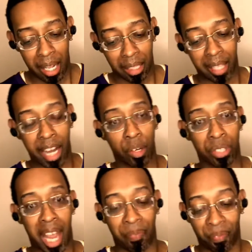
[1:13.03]

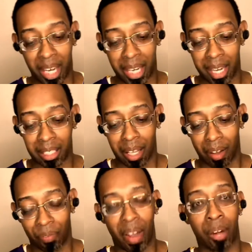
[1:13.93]
Lakers at Phoenix.
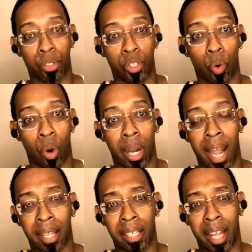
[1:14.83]
Final score,
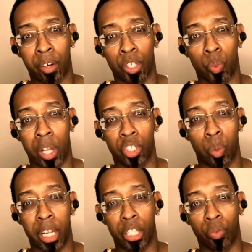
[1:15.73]
LA Lakers
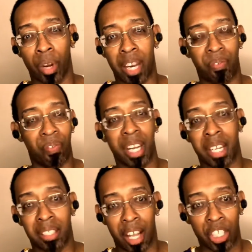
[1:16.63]
123,
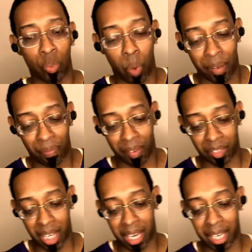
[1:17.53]
Phoenix Suns
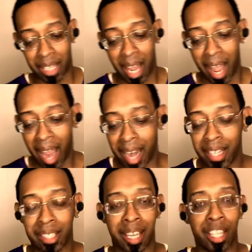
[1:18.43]
115.
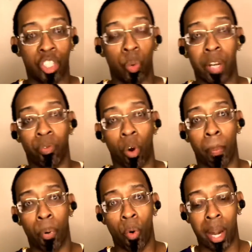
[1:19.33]
AD,
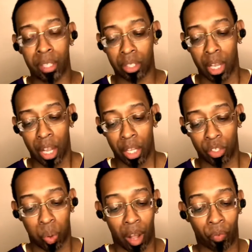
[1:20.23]
24 points,
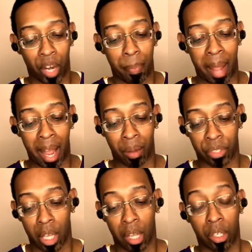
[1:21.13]
12
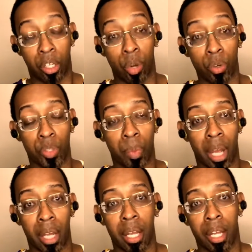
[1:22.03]
rebounds.
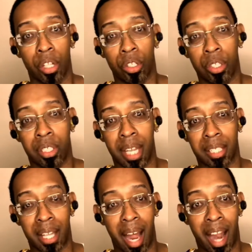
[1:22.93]
Kuzma,
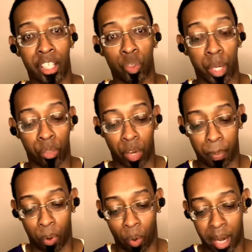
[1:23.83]
season high, 23
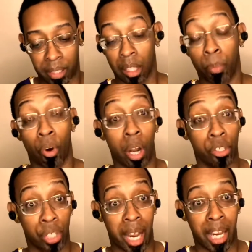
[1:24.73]
points. LeBron
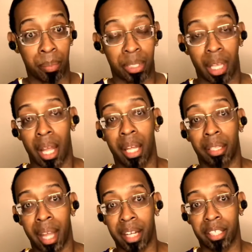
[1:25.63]
James,
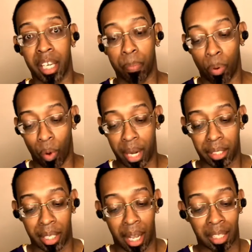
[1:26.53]
19
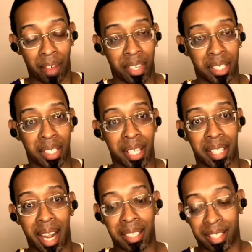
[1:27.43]
points, 11 assists,
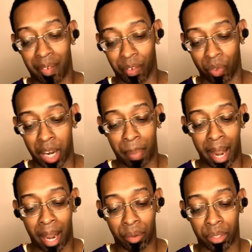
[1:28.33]
and 7
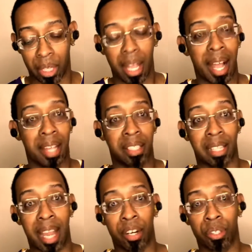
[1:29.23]
rebounds. As the
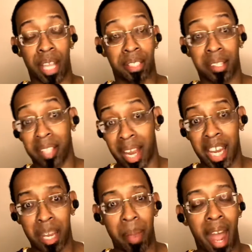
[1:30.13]
Lakers as a
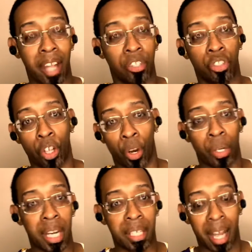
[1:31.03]
team had
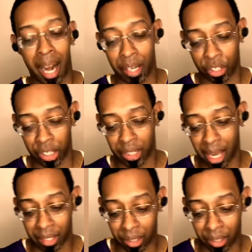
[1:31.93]
39 assists.